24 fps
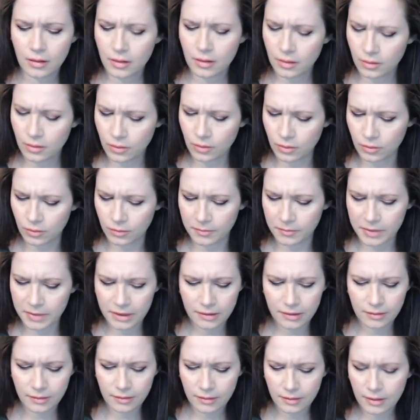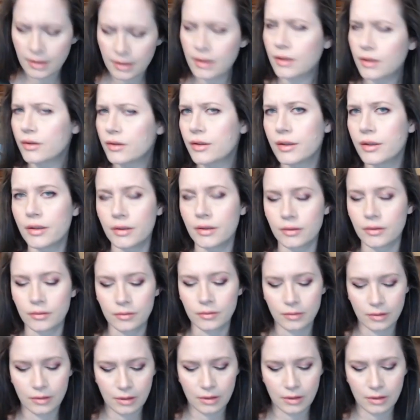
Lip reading: "Oh, but here, too."